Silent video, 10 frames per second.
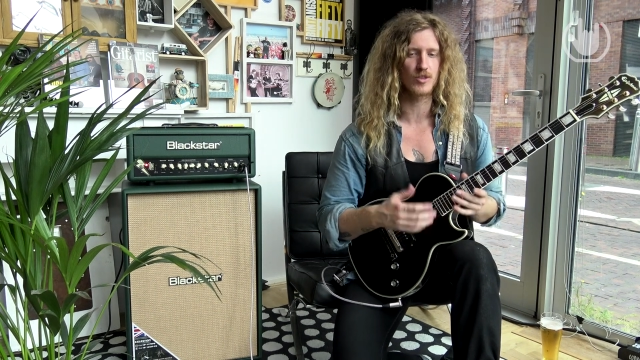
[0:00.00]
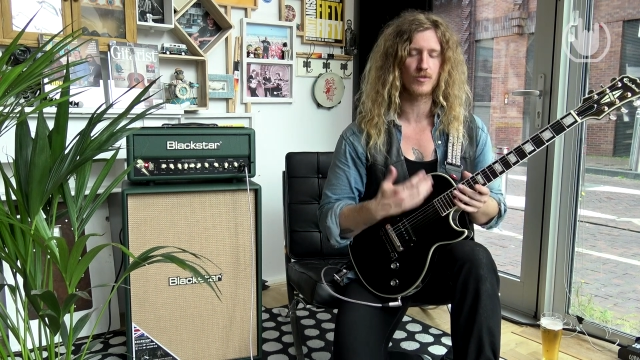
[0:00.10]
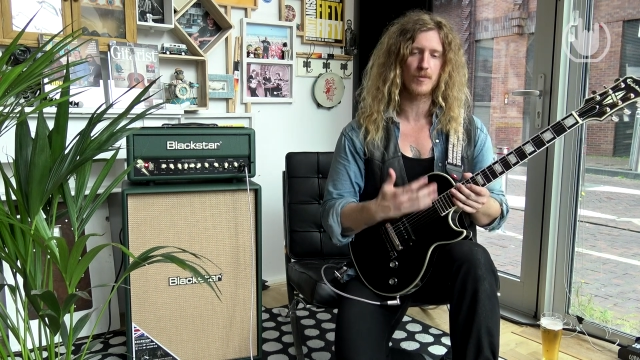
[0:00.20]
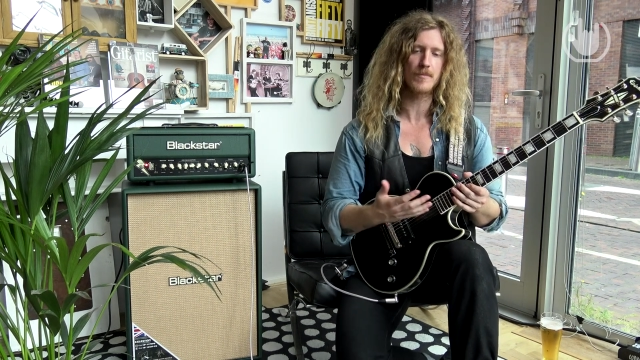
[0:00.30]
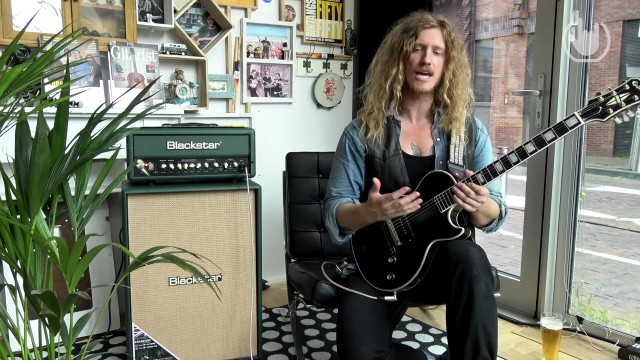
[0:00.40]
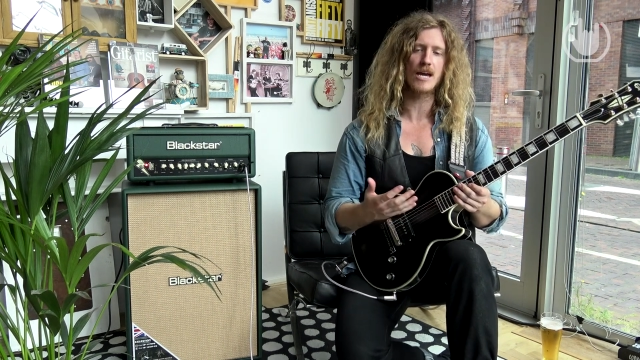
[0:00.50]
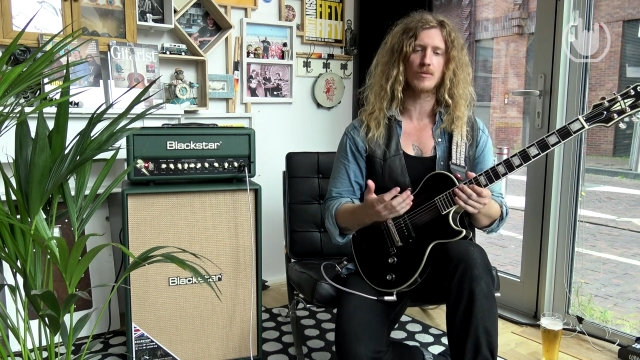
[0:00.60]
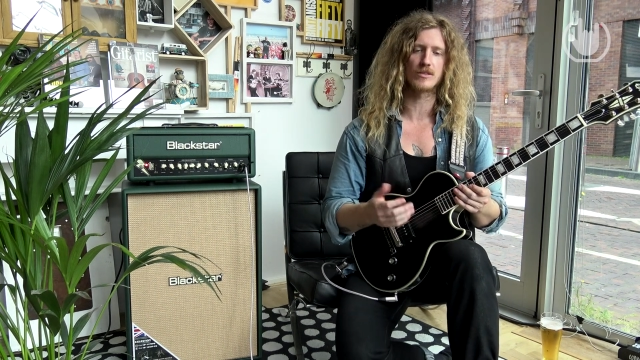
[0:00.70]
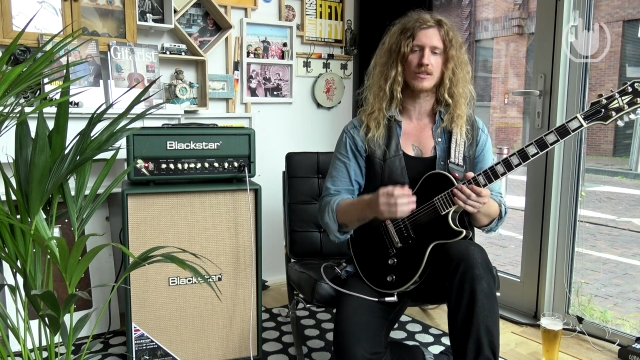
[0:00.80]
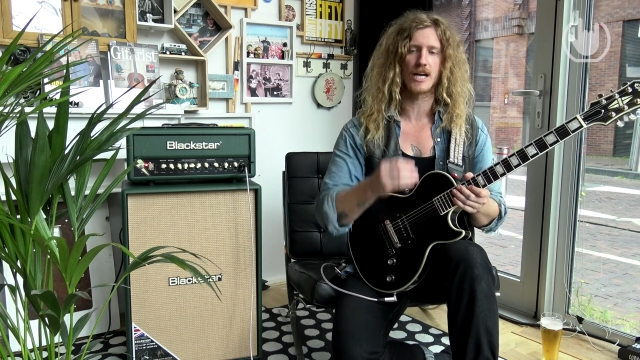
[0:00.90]
So for me, it
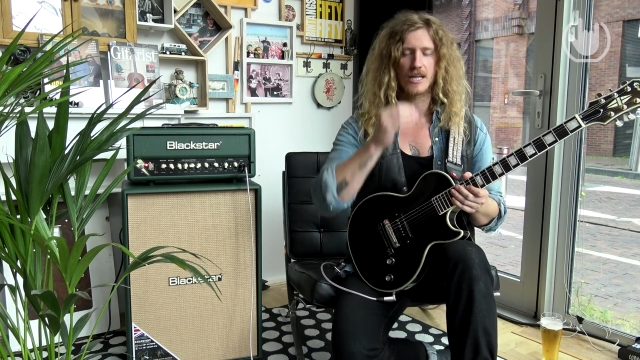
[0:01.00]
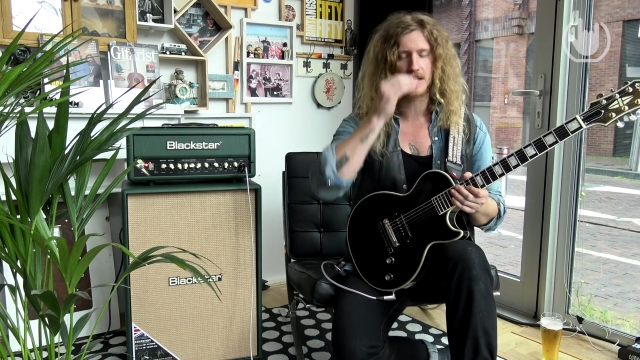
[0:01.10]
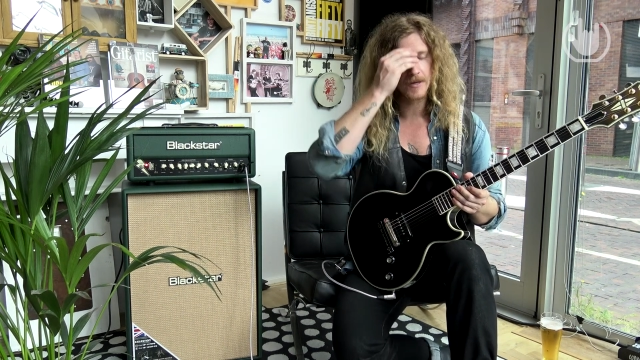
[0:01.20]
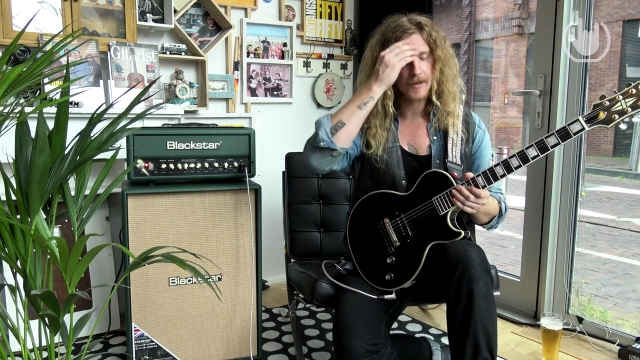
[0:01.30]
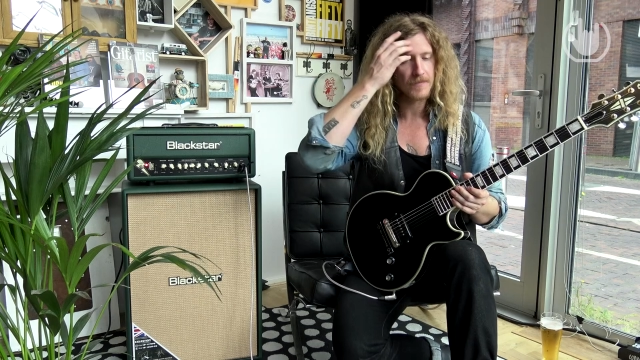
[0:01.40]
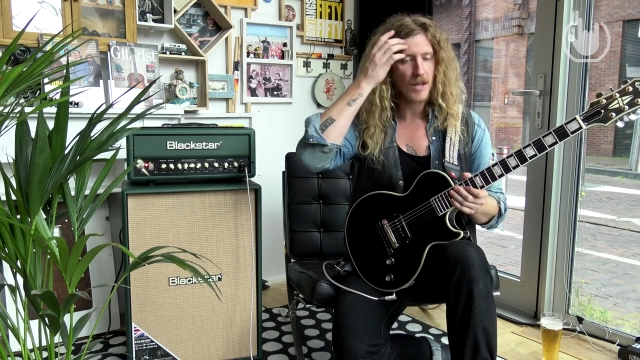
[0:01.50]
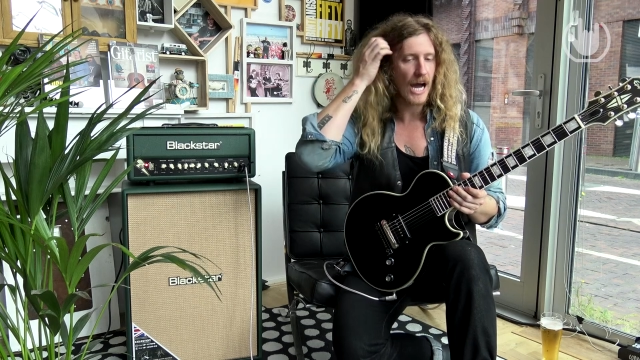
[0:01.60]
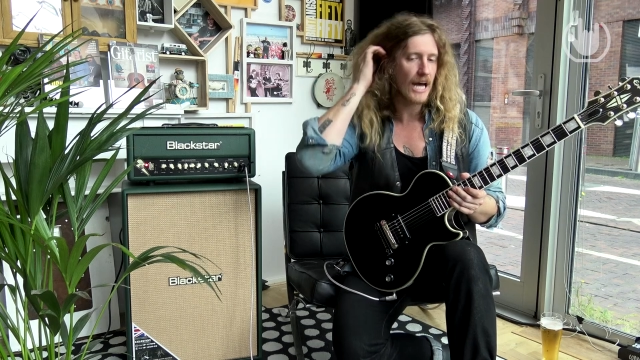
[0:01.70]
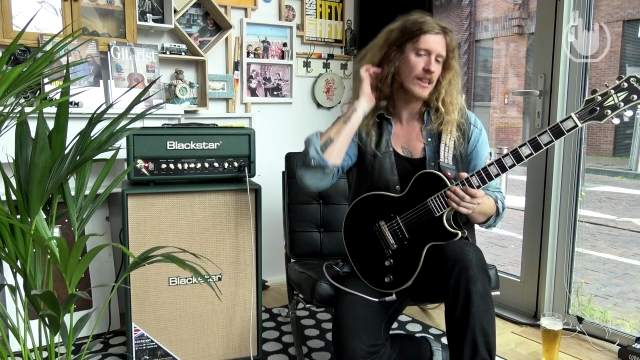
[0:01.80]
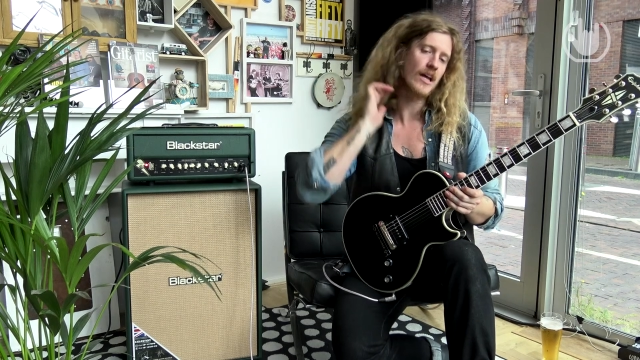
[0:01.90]
was like,
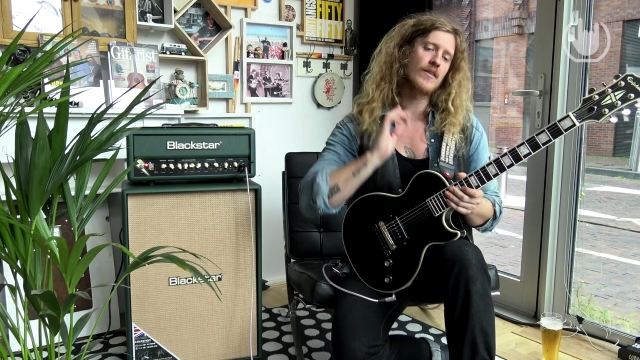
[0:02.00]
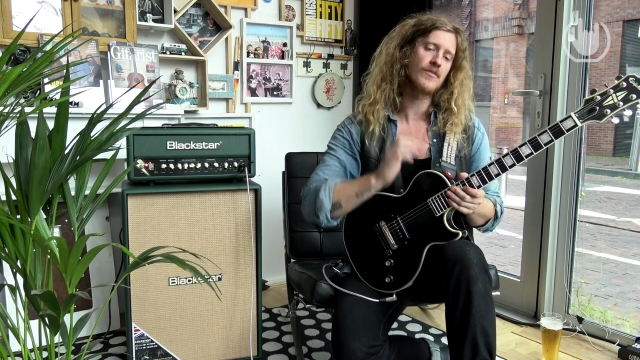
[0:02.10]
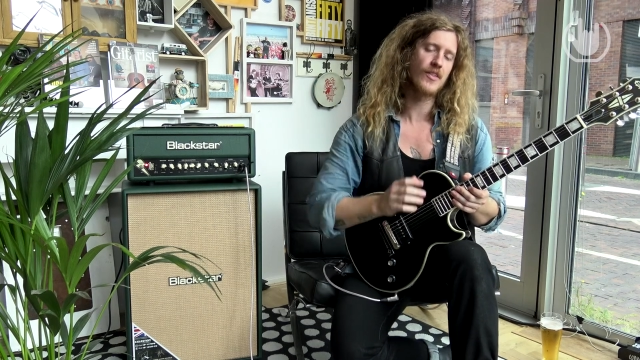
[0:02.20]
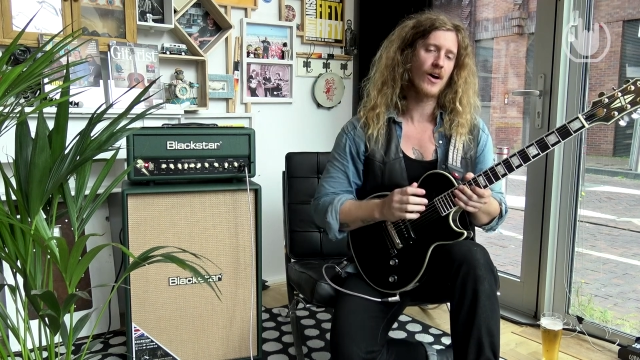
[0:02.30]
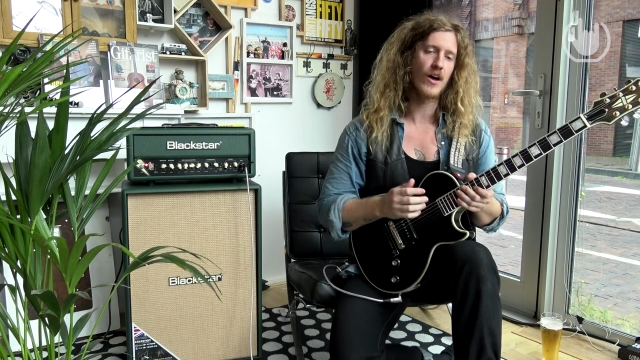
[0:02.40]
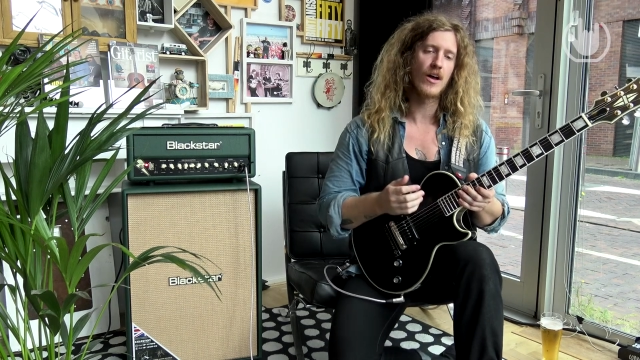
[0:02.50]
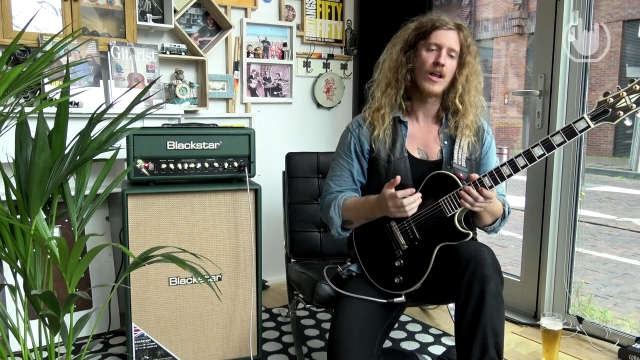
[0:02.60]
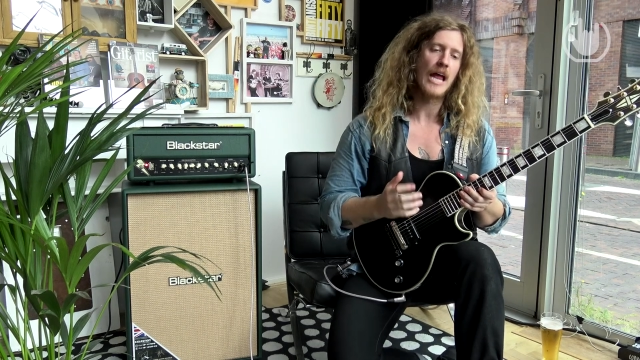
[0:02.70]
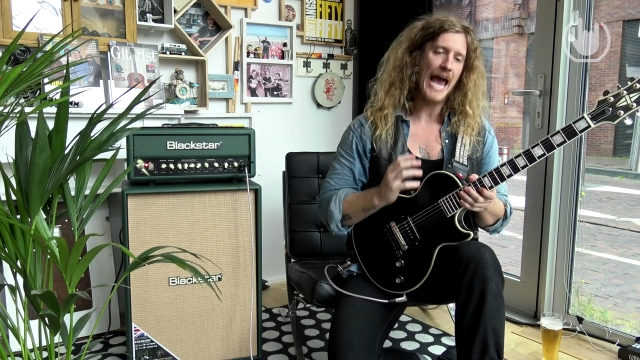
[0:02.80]
I love the